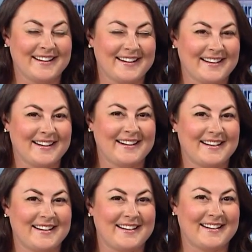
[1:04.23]

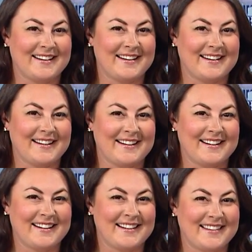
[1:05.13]

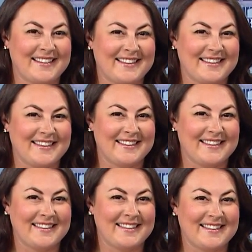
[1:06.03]

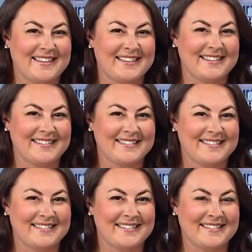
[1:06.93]

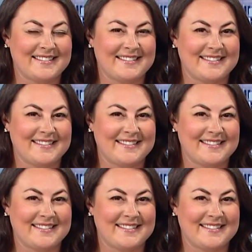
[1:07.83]
No words are spoken by the person on screen.